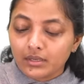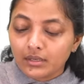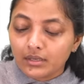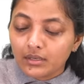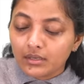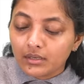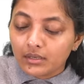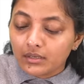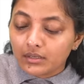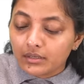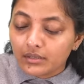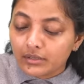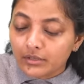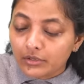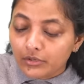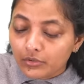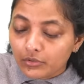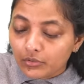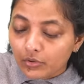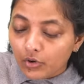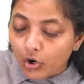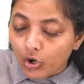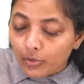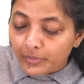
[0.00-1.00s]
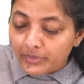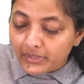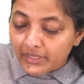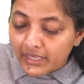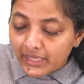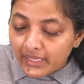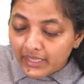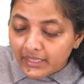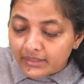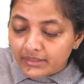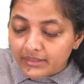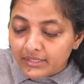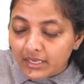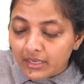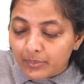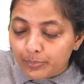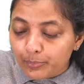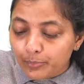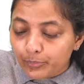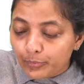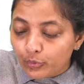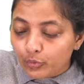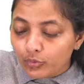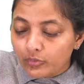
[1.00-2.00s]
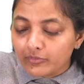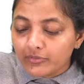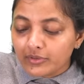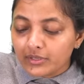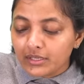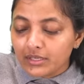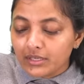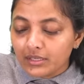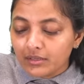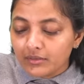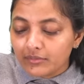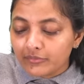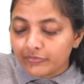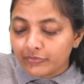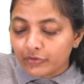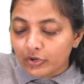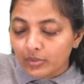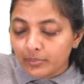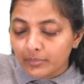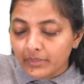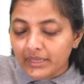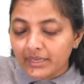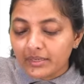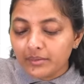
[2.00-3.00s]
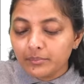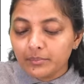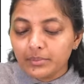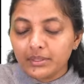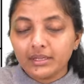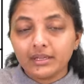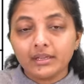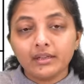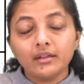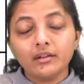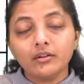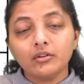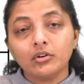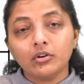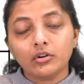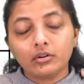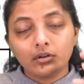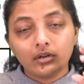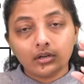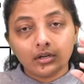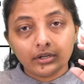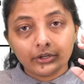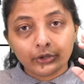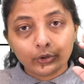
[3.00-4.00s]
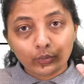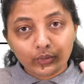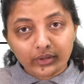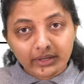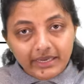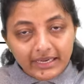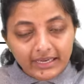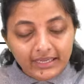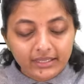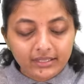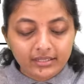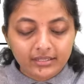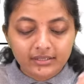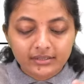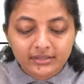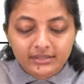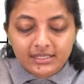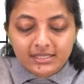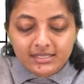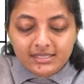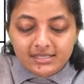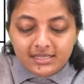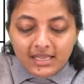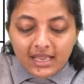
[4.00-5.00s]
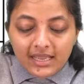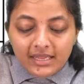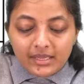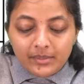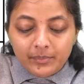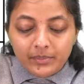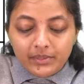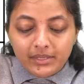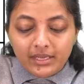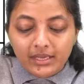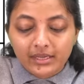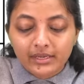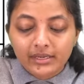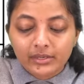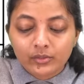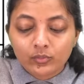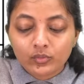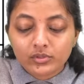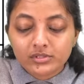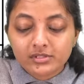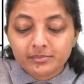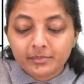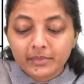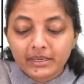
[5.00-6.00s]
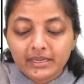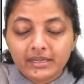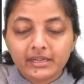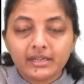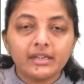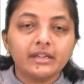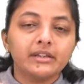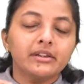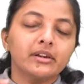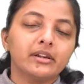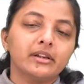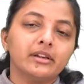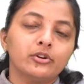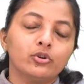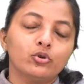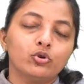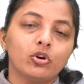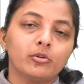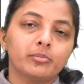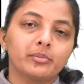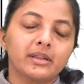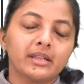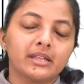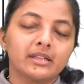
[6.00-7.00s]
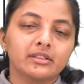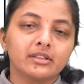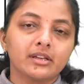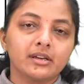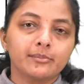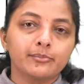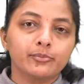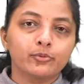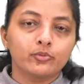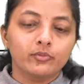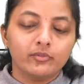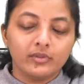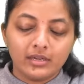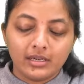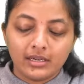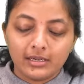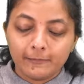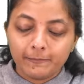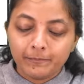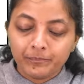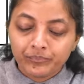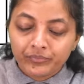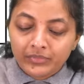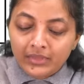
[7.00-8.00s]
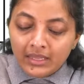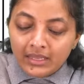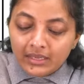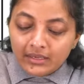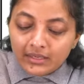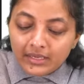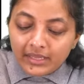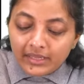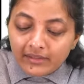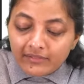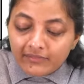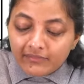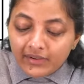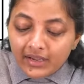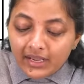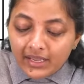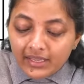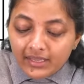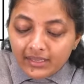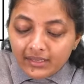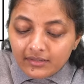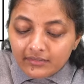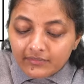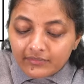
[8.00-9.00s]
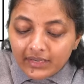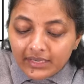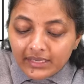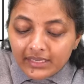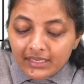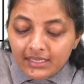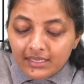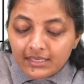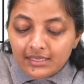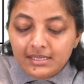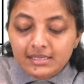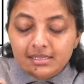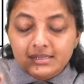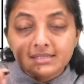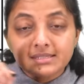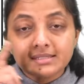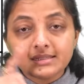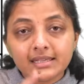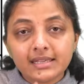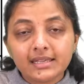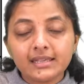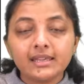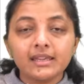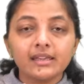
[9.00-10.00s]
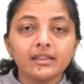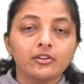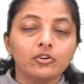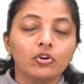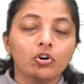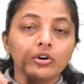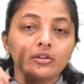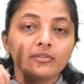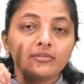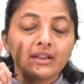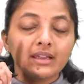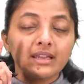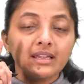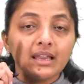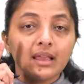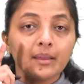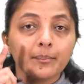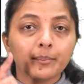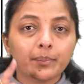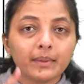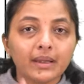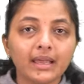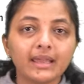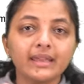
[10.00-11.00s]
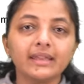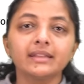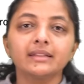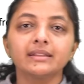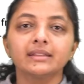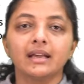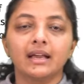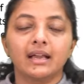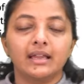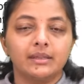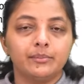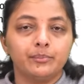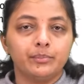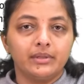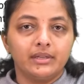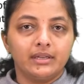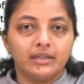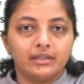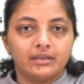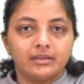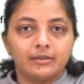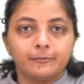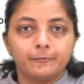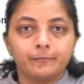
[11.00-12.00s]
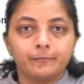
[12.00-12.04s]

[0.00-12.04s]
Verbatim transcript: Uh, obtain the approval from N B A uh, to get this I P R, it was mandatory to obtain the approval, like via while seeking or while applying the I P R,